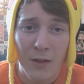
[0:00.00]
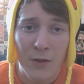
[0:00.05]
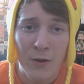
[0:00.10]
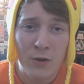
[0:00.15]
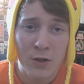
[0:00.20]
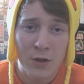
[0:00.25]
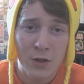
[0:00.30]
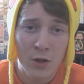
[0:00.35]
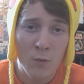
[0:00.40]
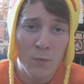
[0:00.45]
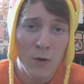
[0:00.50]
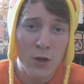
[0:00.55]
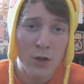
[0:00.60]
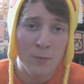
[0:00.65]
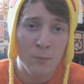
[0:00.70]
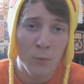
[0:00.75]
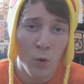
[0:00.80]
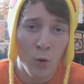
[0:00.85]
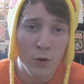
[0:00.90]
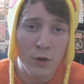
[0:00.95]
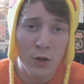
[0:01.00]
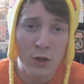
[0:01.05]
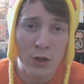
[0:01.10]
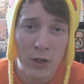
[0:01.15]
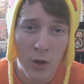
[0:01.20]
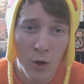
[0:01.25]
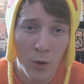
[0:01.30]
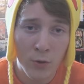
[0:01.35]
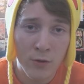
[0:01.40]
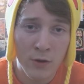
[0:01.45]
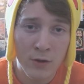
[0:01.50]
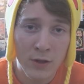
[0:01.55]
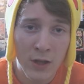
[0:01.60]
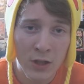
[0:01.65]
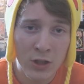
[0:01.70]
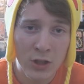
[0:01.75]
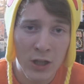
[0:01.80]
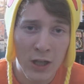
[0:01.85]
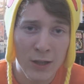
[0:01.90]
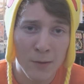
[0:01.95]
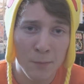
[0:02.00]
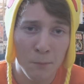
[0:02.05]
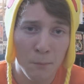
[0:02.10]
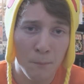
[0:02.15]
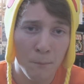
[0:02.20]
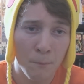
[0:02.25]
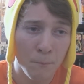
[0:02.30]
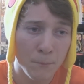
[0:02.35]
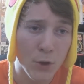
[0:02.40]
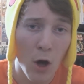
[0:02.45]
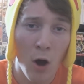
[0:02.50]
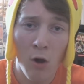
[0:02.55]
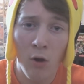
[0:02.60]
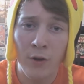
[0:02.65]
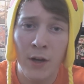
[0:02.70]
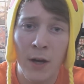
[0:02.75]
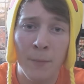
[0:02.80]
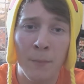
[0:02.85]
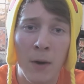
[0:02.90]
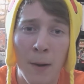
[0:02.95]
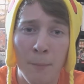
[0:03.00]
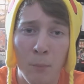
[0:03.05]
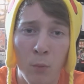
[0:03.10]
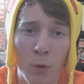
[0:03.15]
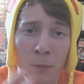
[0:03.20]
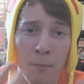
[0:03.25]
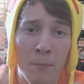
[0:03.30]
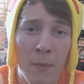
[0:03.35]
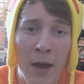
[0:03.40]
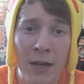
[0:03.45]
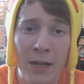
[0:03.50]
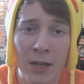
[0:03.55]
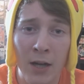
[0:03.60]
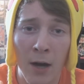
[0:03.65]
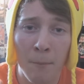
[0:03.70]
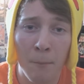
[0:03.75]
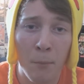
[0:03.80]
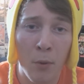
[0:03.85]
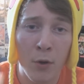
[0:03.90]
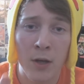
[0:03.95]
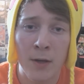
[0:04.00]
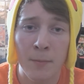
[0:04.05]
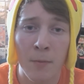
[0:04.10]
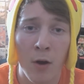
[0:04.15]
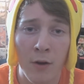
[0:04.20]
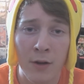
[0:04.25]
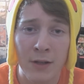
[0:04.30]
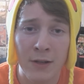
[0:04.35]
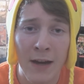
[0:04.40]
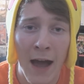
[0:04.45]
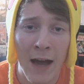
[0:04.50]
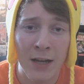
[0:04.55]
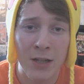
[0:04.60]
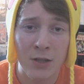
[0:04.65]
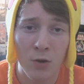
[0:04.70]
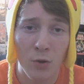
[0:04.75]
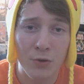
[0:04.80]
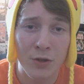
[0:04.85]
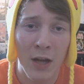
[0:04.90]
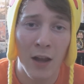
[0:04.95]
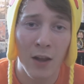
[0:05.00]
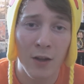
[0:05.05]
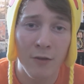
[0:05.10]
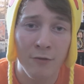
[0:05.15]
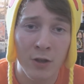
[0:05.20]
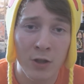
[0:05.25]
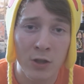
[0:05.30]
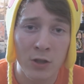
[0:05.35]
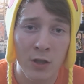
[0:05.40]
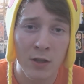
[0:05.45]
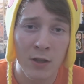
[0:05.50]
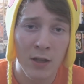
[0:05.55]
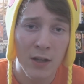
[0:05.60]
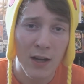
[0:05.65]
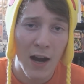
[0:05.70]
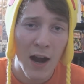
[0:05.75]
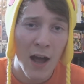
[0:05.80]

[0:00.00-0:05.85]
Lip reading: There's so much more to children than just dolling them up with makeup, putting them on national television,